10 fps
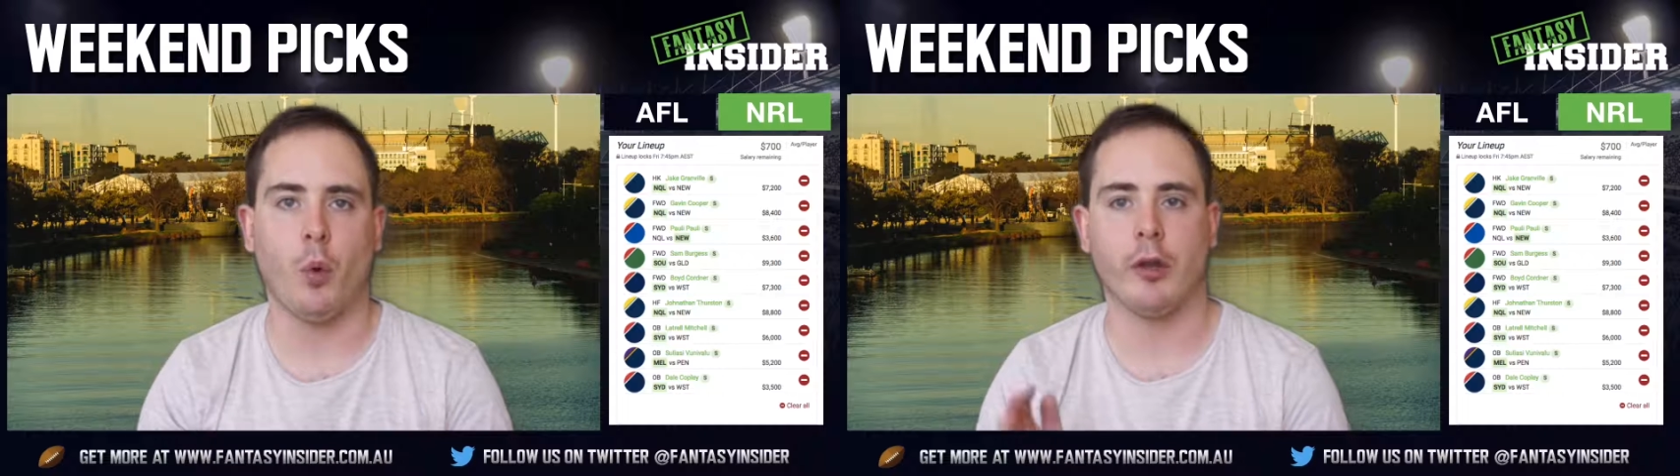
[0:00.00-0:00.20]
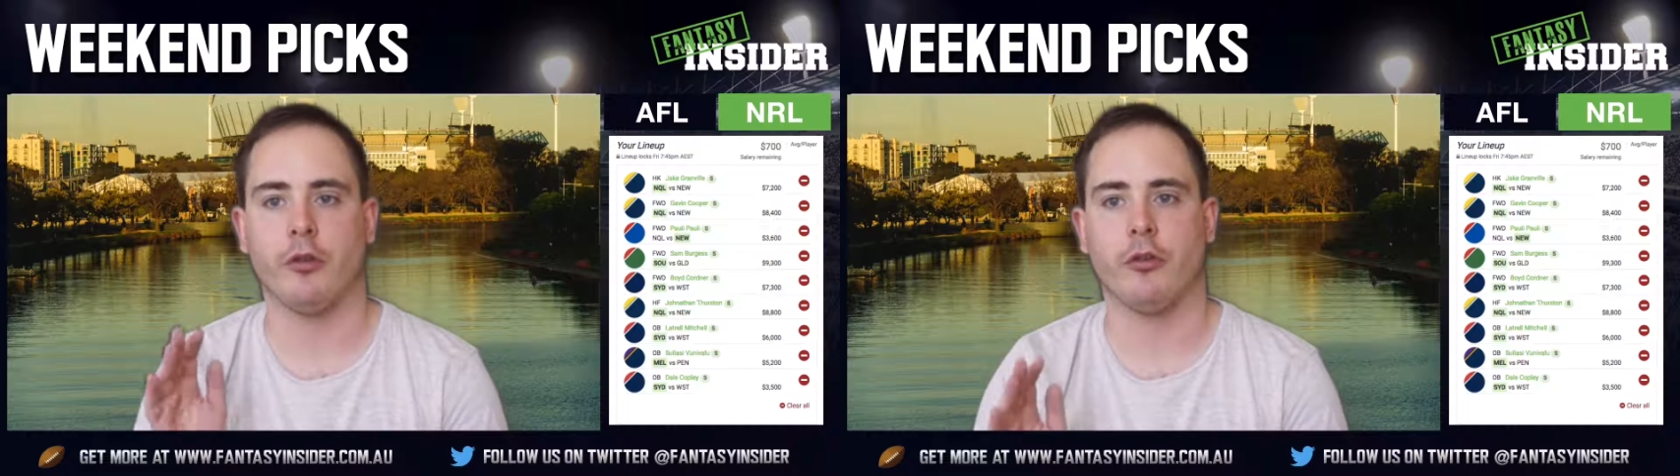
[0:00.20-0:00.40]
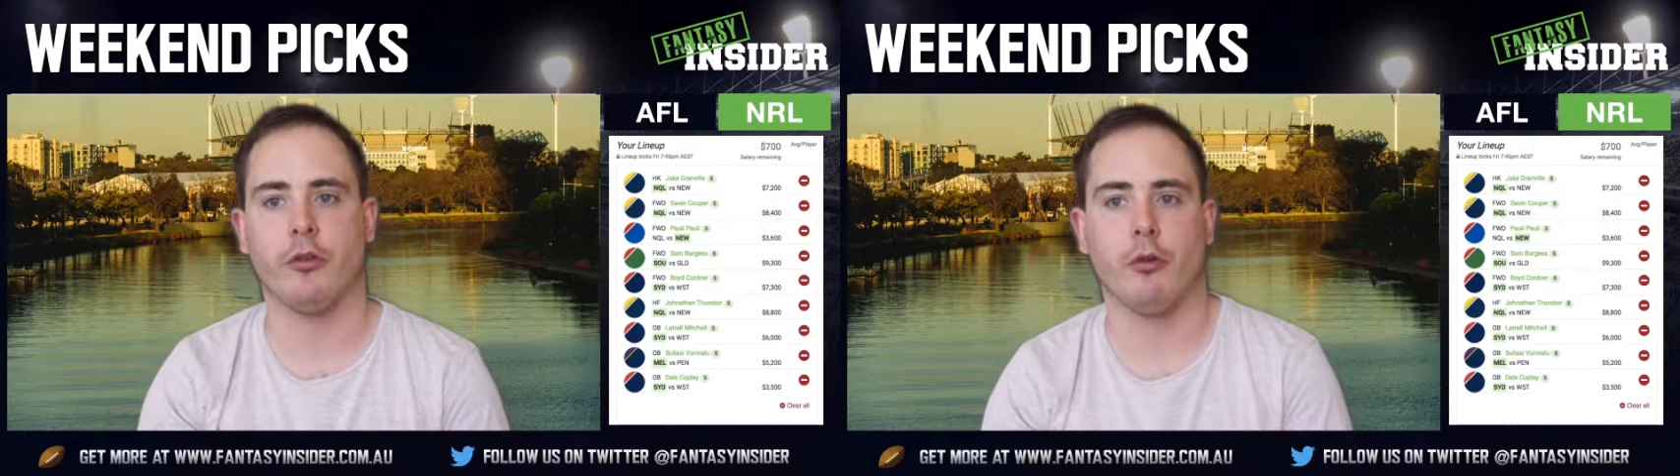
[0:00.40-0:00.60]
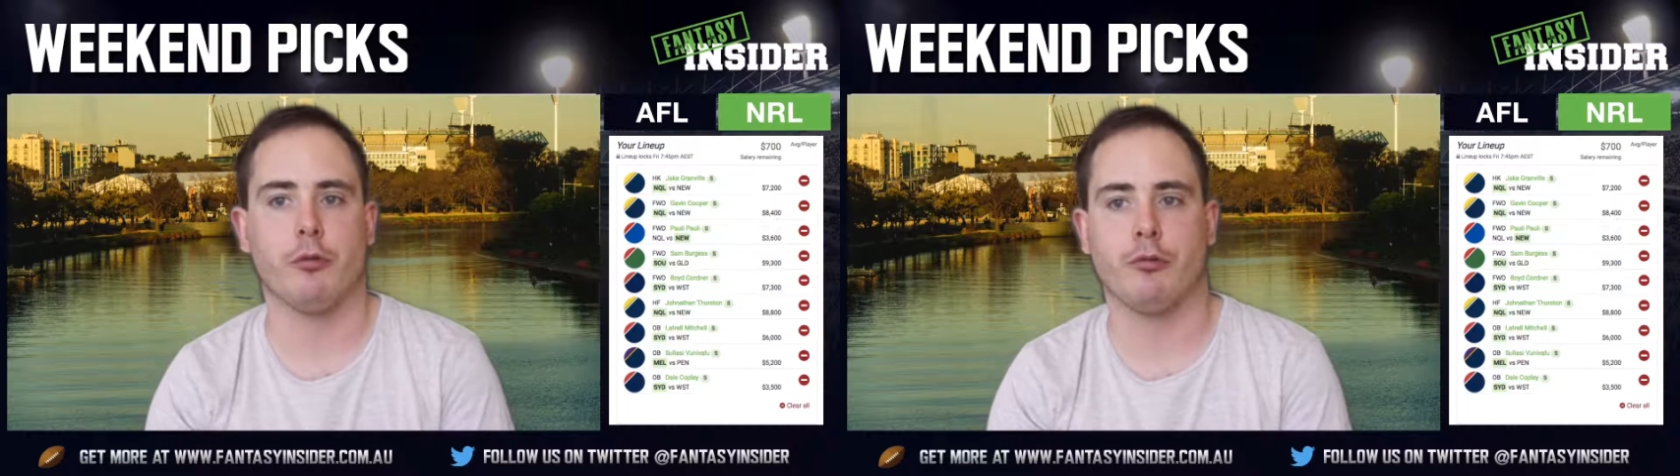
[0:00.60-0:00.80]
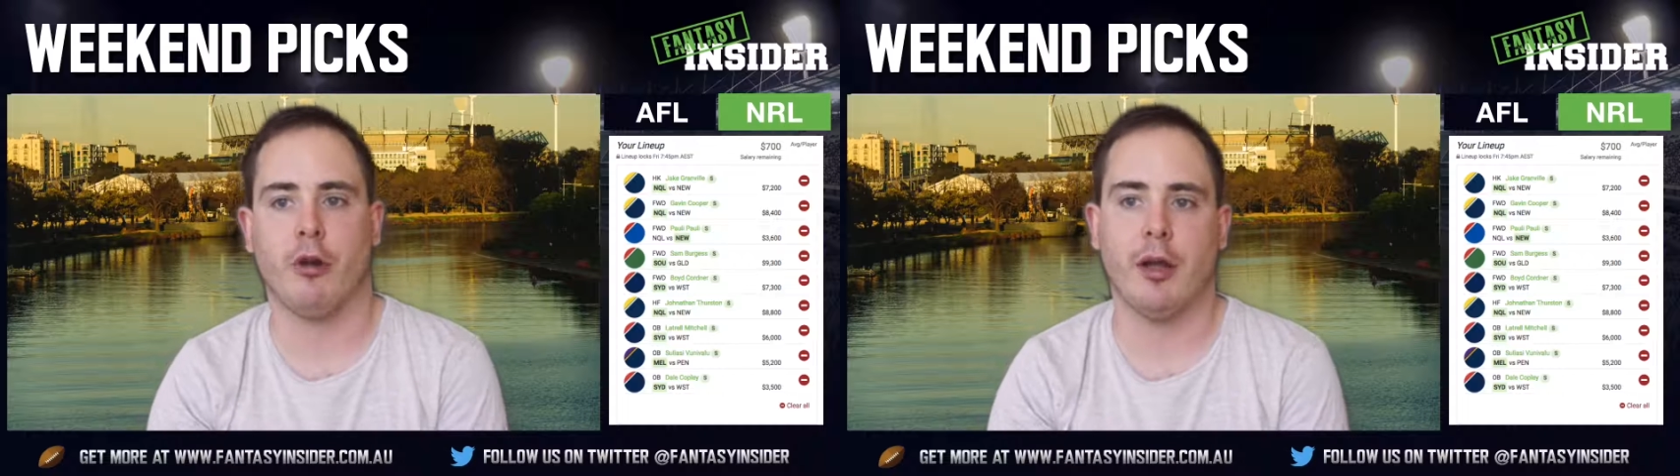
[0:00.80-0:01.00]
1 to 2
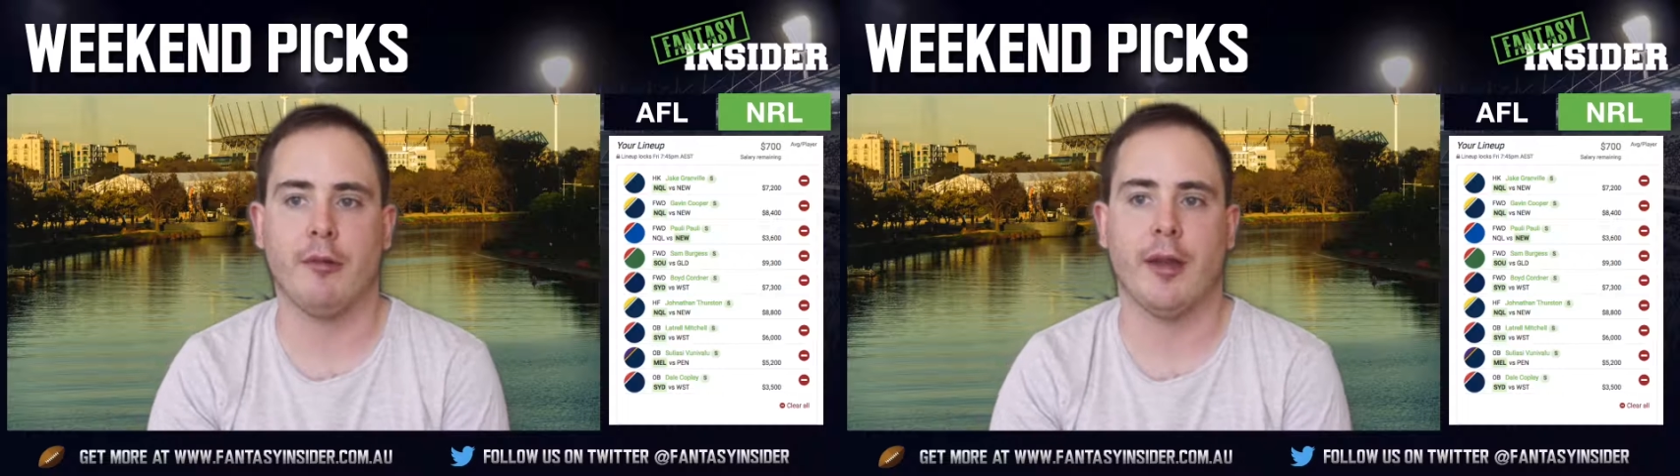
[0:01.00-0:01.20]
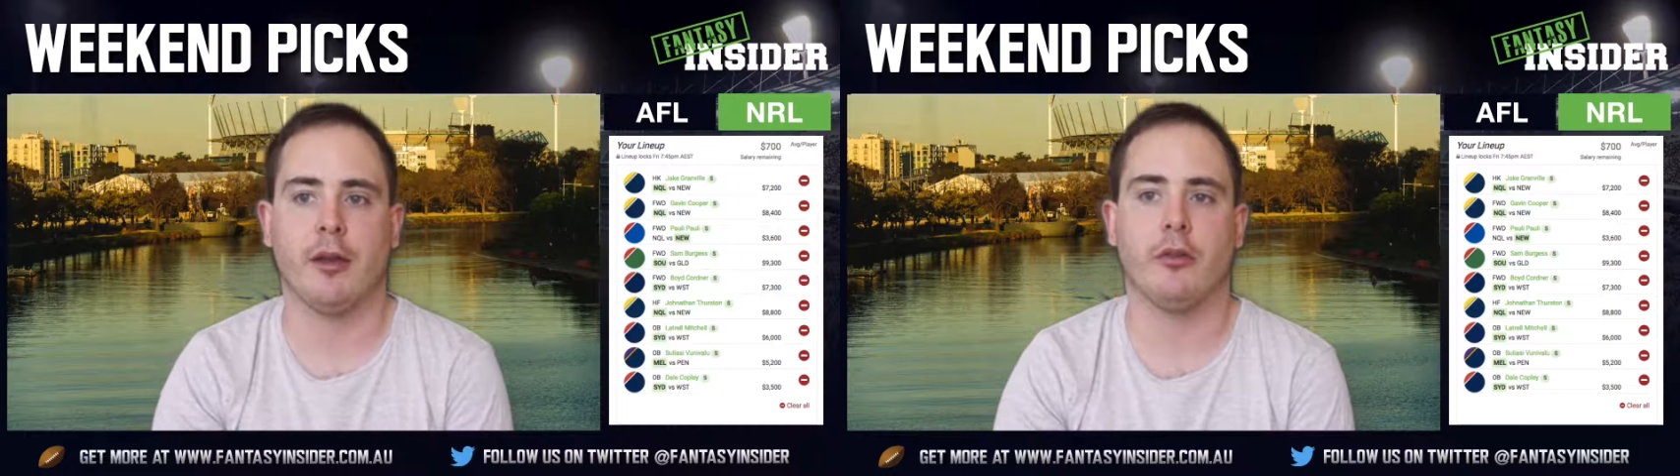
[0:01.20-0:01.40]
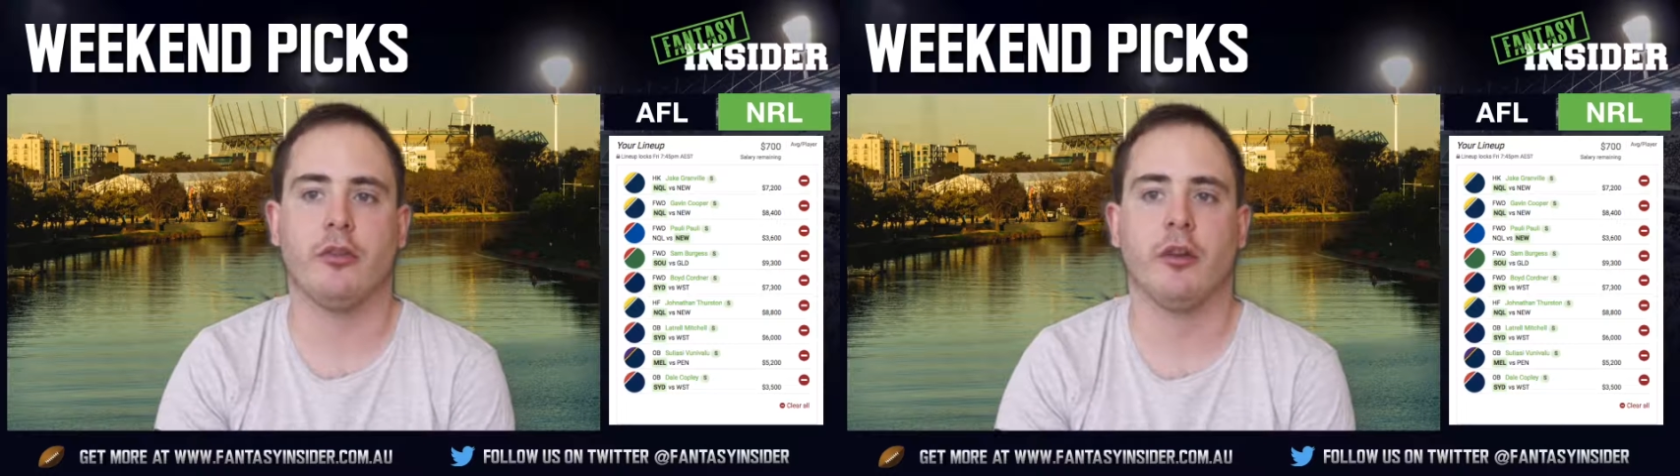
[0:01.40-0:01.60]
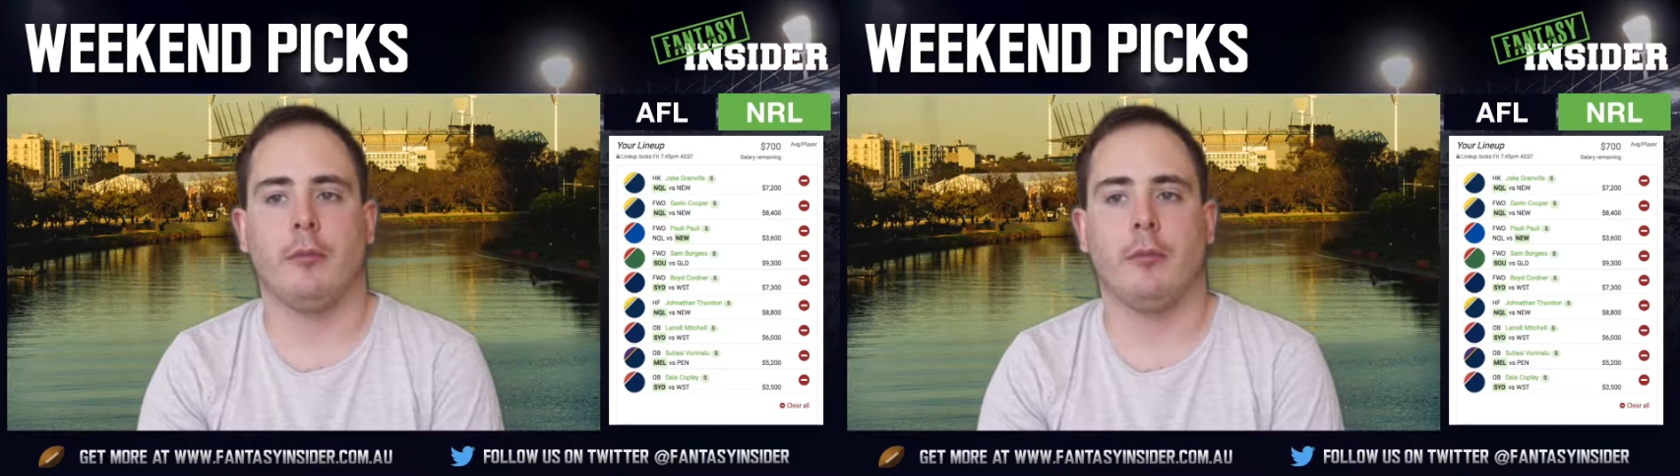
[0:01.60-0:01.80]
try range.